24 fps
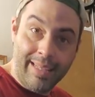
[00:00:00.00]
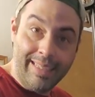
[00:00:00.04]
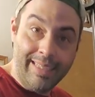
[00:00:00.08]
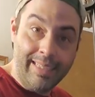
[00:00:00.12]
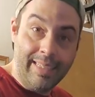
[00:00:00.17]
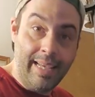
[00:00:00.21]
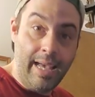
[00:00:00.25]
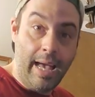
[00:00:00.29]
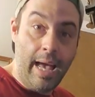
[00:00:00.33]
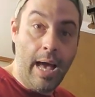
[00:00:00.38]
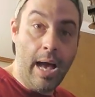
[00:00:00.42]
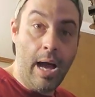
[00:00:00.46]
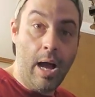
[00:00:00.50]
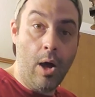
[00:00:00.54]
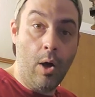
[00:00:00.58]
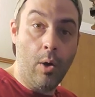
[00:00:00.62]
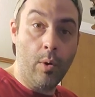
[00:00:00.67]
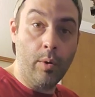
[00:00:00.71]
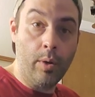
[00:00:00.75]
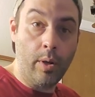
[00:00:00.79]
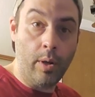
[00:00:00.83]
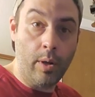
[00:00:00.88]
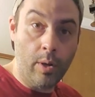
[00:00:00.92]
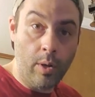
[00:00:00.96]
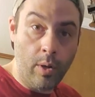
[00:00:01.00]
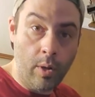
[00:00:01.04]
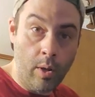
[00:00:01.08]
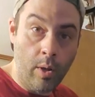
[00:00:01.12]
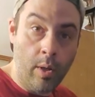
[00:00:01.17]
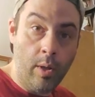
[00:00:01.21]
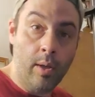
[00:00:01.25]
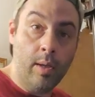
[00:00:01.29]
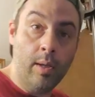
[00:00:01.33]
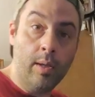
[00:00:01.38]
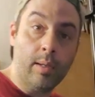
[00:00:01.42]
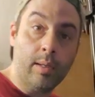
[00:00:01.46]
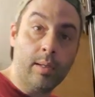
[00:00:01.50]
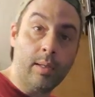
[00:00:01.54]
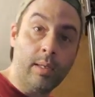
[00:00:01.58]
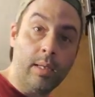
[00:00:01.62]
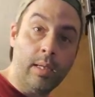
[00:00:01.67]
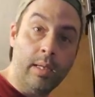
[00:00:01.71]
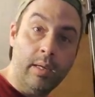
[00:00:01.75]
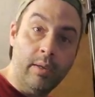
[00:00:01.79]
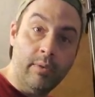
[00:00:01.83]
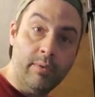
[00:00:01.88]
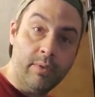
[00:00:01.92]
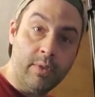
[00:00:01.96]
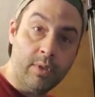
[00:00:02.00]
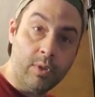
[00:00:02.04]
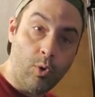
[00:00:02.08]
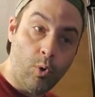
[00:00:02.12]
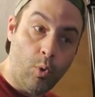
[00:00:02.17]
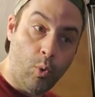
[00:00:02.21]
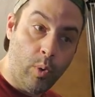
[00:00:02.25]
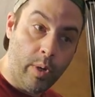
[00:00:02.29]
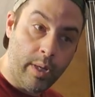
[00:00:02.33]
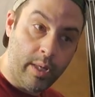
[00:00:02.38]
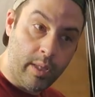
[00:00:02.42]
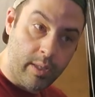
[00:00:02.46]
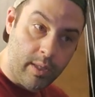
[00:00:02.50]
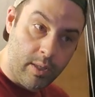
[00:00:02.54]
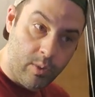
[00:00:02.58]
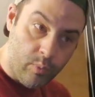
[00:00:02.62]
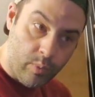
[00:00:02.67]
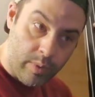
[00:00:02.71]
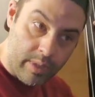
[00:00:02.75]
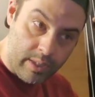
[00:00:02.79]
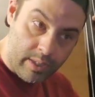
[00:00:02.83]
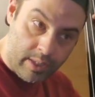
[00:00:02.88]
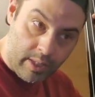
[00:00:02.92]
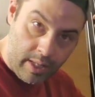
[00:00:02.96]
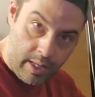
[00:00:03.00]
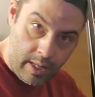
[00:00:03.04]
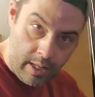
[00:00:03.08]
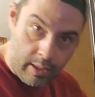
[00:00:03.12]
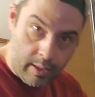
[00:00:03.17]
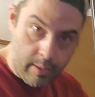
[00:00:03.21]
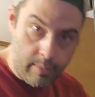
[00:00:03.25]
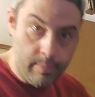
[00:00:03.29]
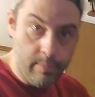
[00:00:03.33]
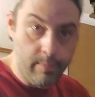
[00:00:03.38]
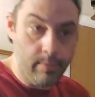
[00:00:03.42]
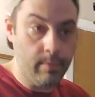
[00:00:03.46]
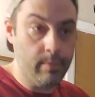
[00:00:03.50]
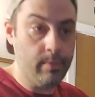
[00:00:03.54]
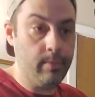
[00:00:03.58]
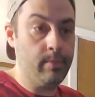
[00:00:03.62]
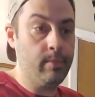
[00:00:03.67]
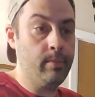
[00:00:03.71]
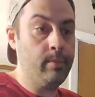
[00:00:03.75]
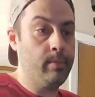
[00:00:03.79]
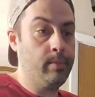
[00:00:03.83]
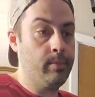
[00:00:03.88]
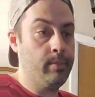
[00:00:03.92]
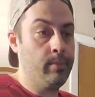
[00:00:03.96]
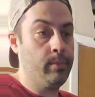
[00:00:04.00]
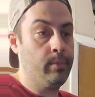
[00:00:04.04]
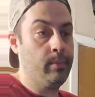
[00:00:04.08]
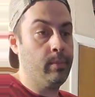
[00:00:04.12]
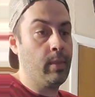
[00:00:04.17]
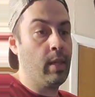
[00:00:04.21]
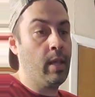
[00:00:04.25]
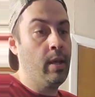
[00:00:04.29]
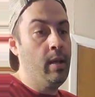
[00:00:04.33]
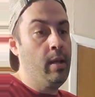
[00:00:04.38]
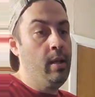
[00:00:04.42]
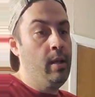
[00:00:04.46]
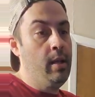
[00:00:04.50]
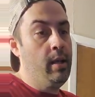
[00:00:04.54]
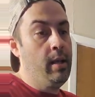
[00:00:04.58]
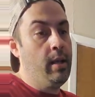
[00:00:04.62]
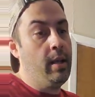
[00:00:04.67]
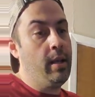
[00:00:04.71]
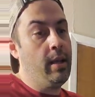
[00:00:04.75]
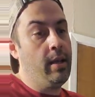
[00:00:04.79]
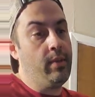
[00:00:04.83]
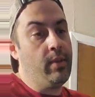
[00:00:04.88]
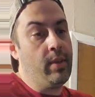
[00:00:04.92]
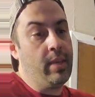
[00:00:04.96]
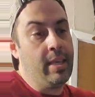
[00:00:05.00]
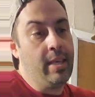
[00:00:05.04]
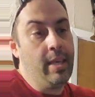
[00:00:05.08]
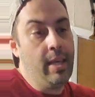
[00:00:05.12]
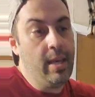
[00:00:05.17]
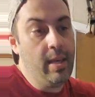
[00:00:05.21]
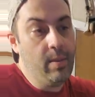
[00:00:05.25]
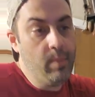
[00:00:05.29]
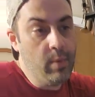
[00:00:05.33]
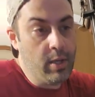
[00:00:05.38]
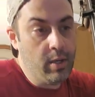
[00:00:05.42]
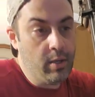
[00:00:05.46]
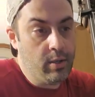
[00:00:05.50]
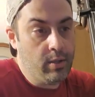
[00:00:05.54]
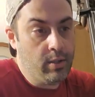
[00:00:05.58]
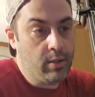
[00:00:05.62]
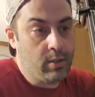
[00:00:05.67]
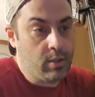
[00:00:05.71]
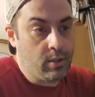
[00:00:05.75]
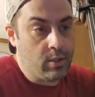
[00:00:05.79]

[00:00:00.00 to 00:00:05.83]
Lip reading: down, lift, quickly retake. And the game here is to